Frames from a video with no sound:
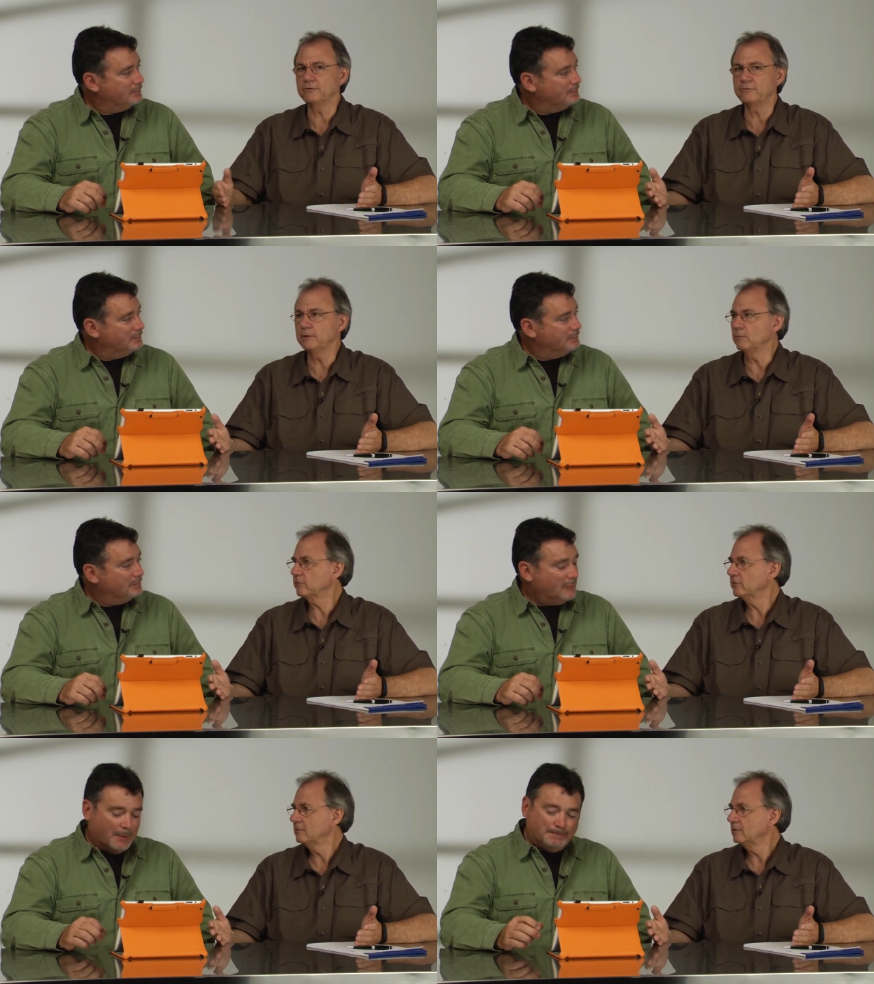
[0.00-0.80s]
Speaker 1: and
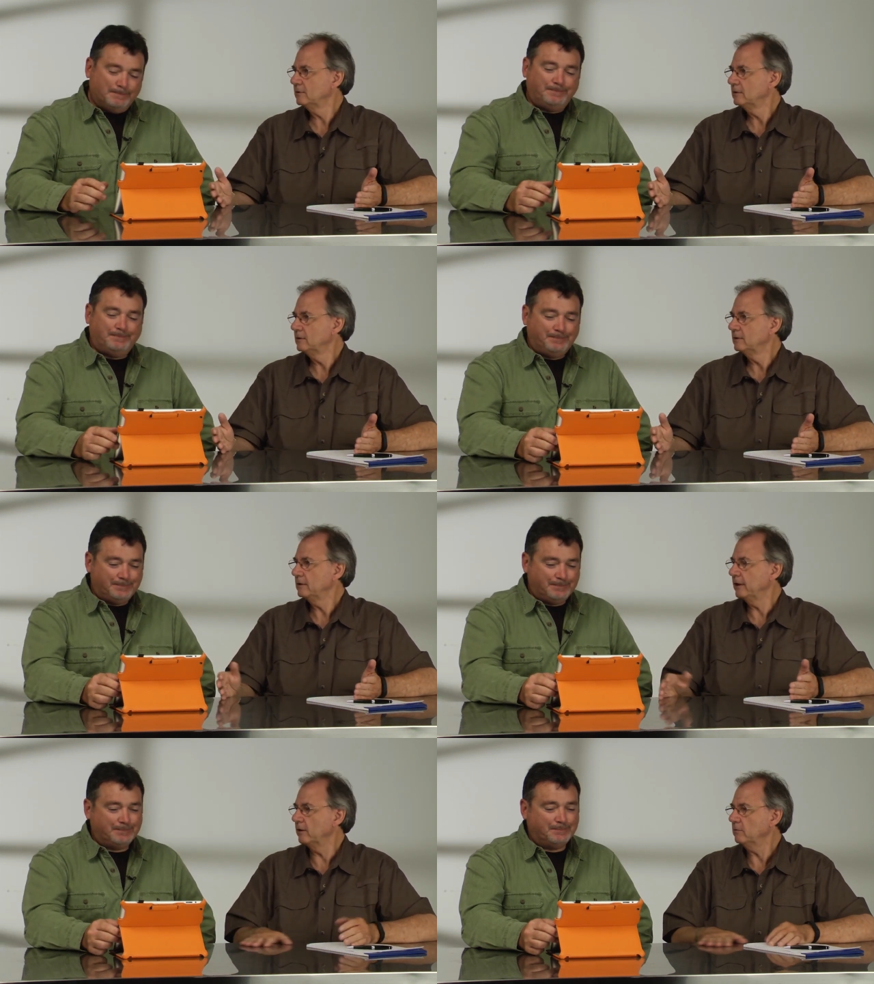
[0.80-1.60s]
films. Yeah.
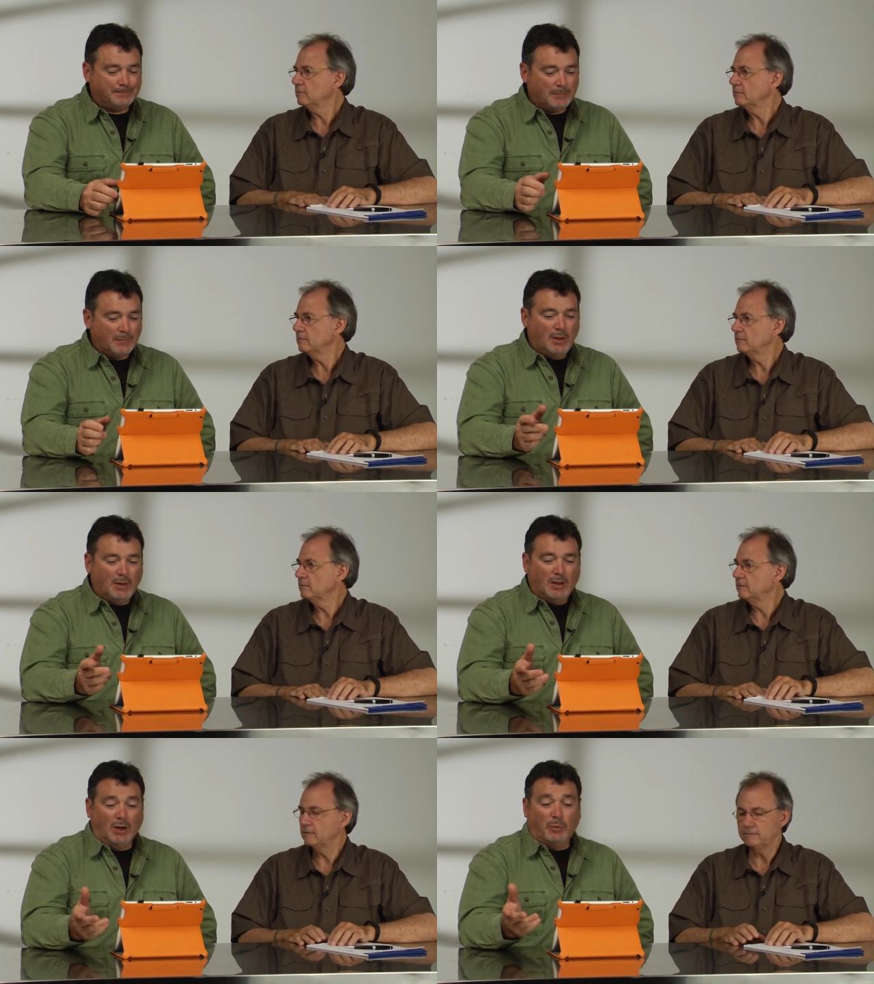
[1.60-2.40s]
You know,
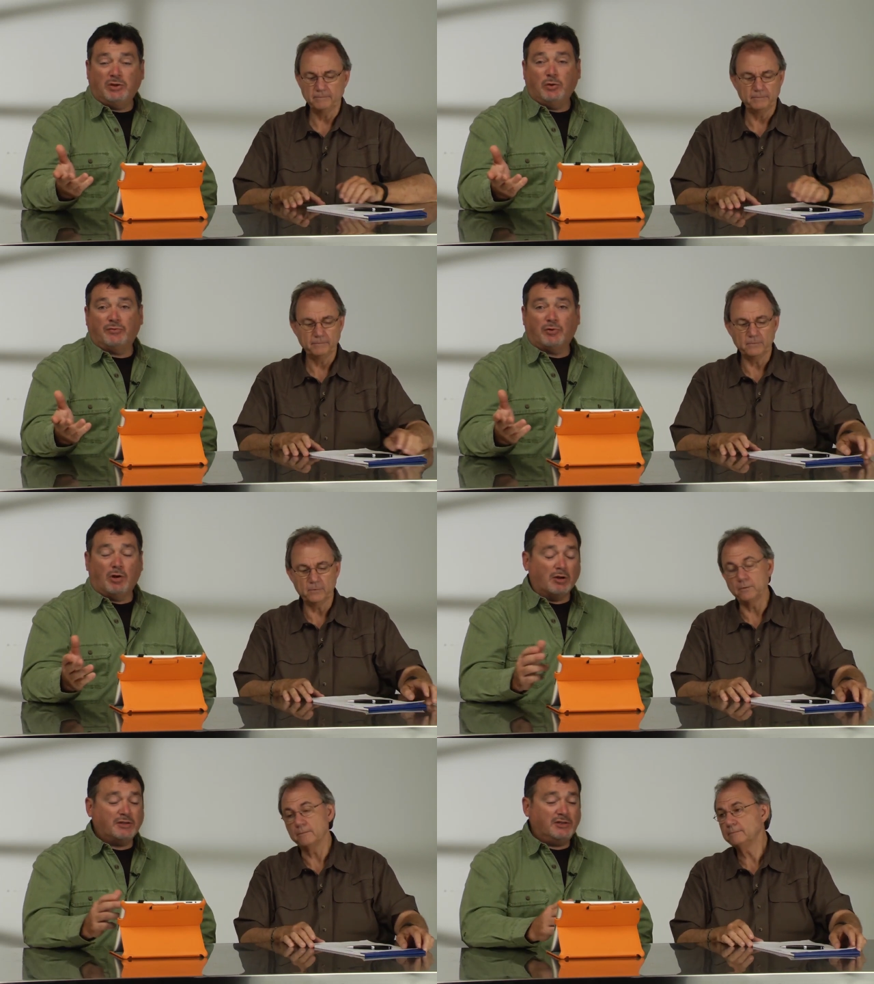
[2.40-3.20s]
Speaker 2: you know, we do it for
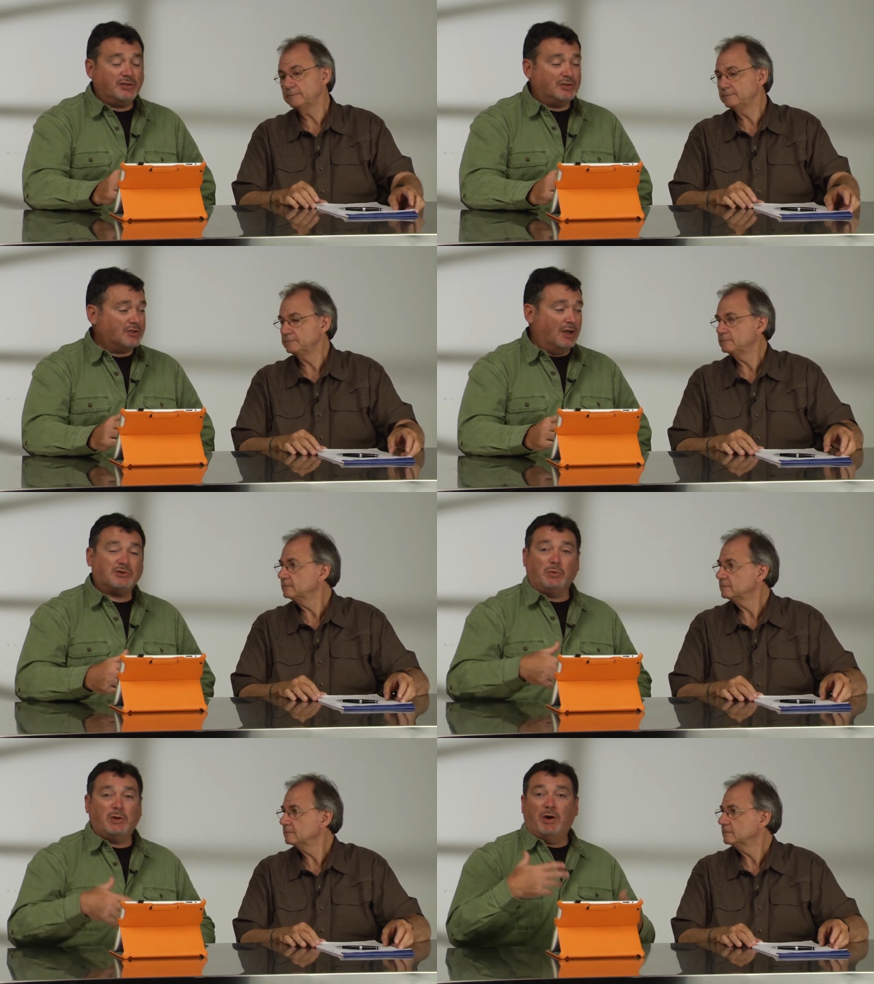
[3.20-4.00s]
all our teaching stuff,
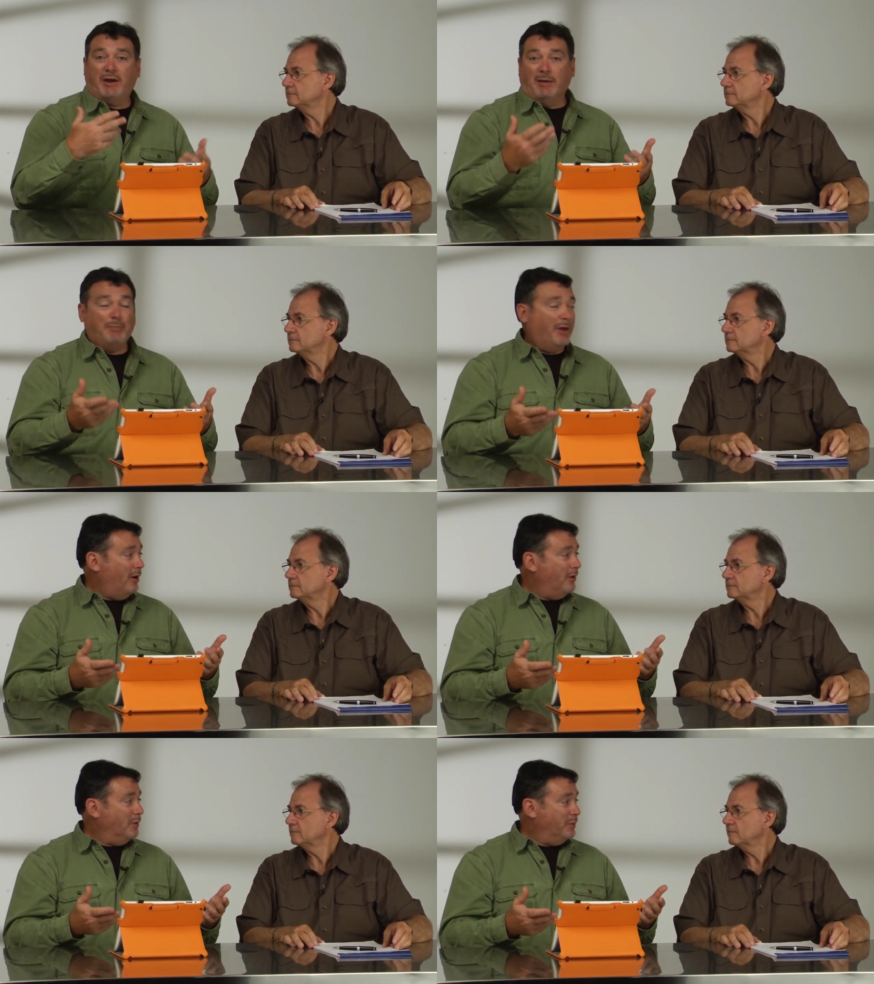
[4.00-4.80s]
so we want to get
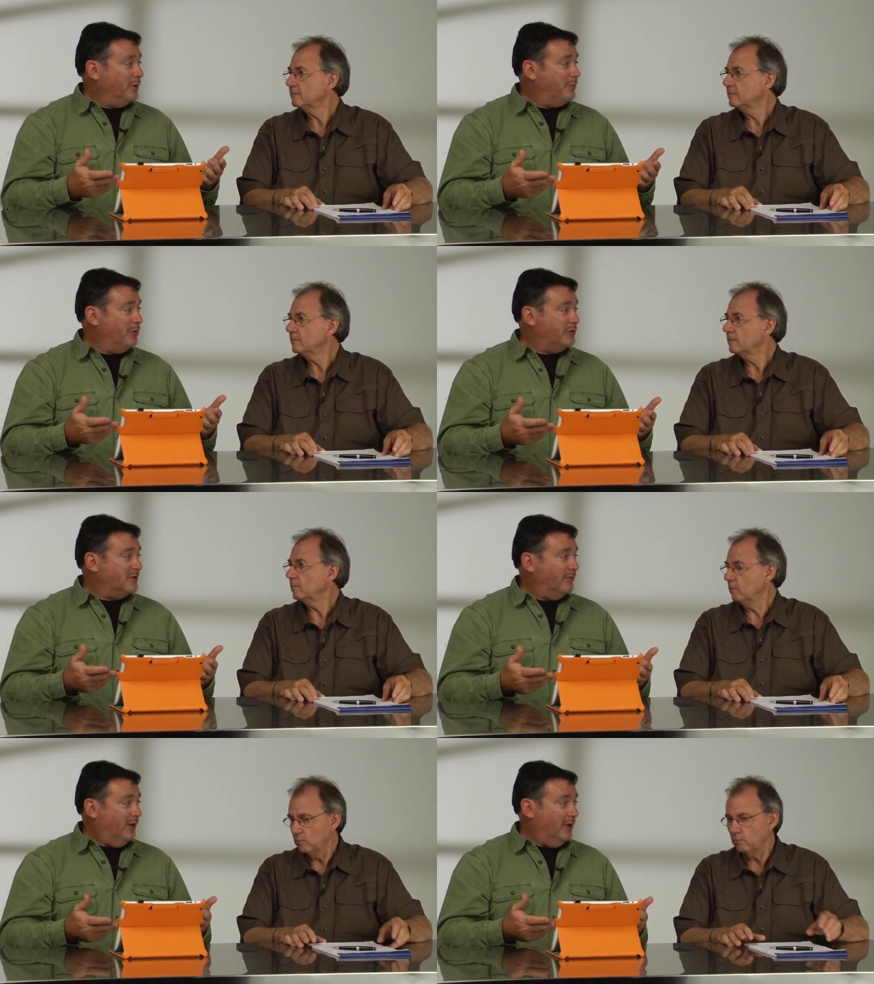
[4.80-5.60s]
better when we're
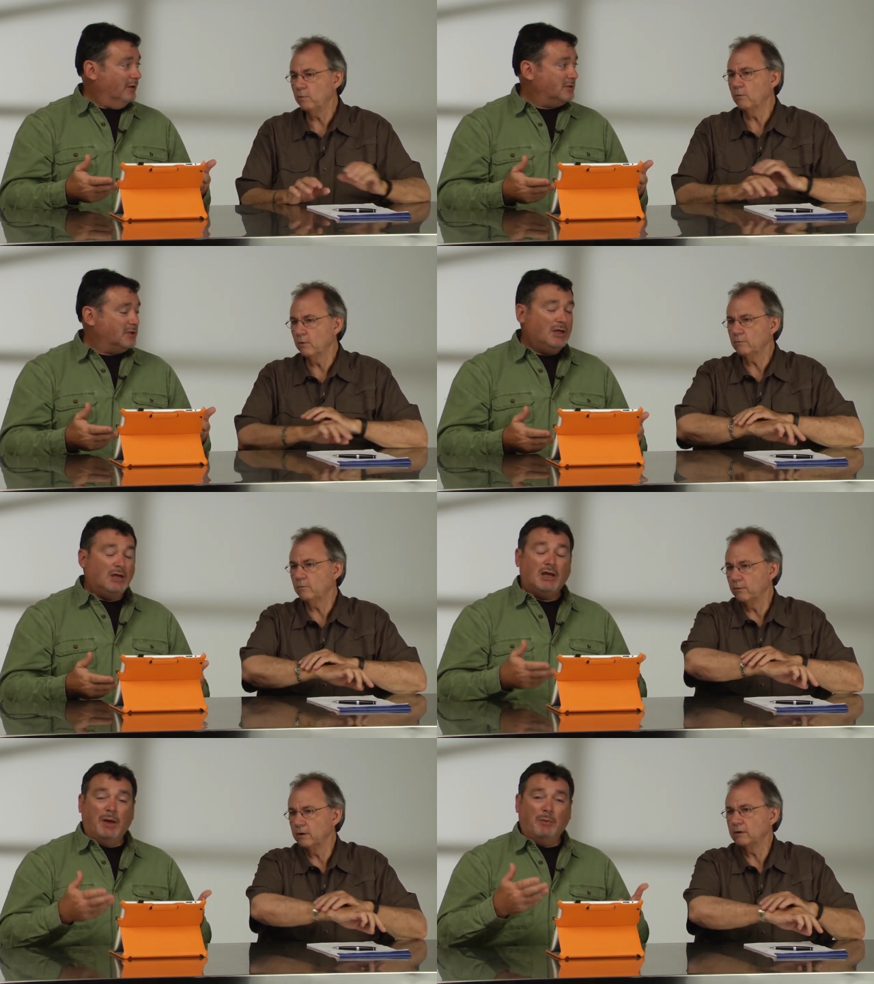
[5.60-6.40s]
producing videos. We want,
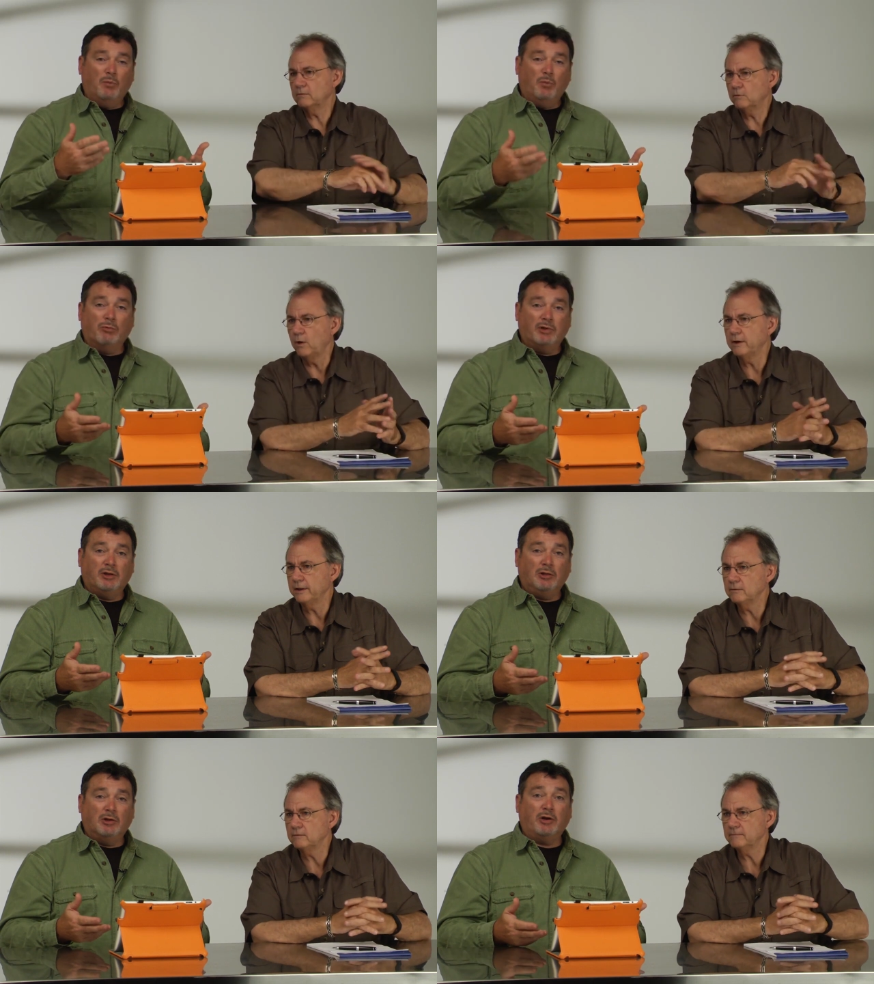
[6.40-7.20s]
we want and we're quality.
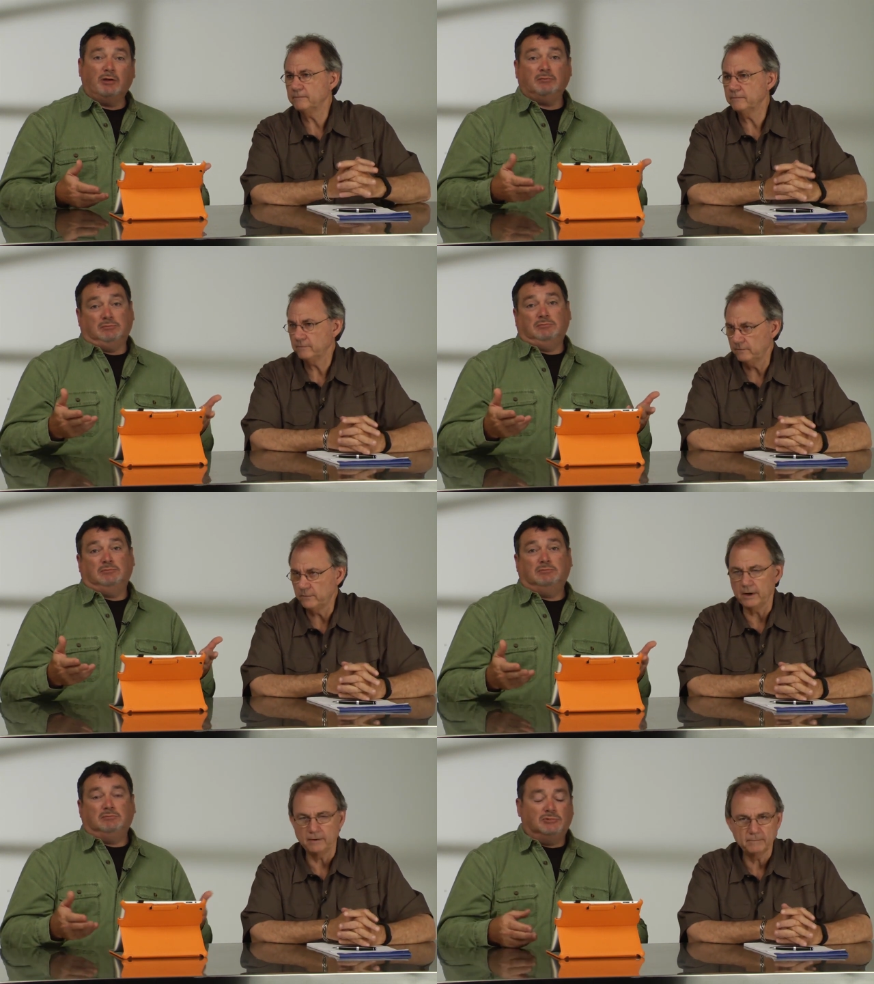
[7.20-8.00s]
really learning
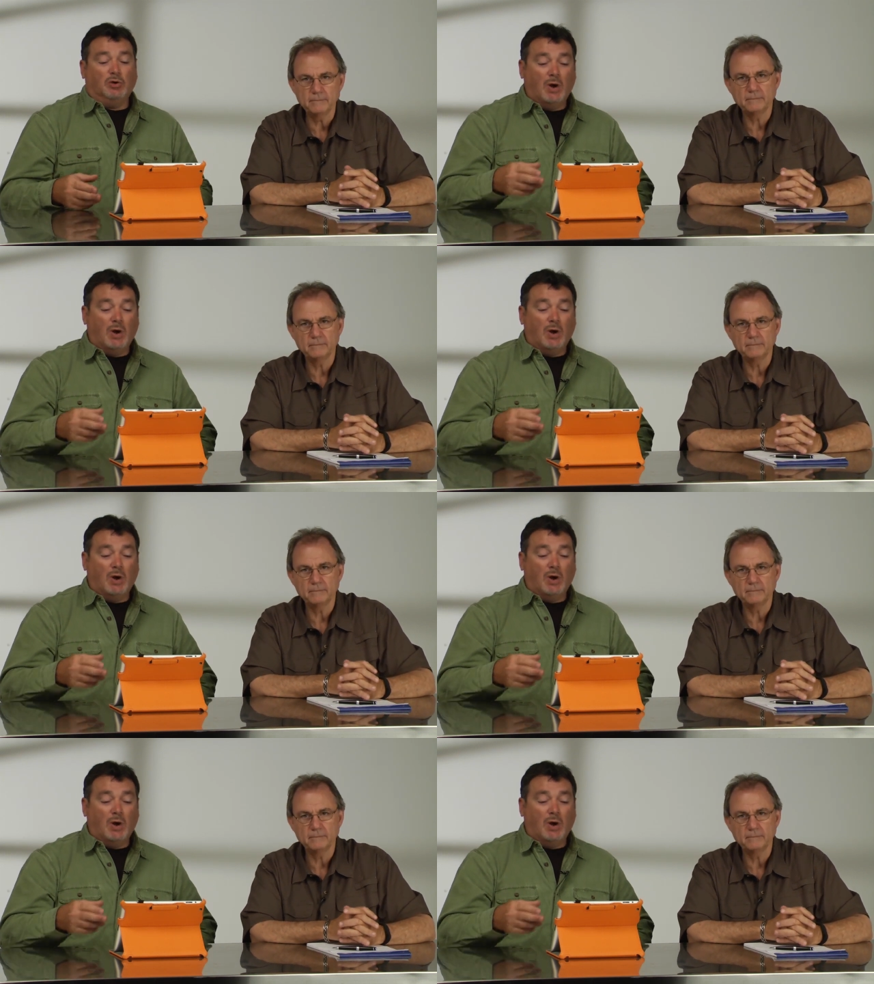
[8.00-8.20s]
right. to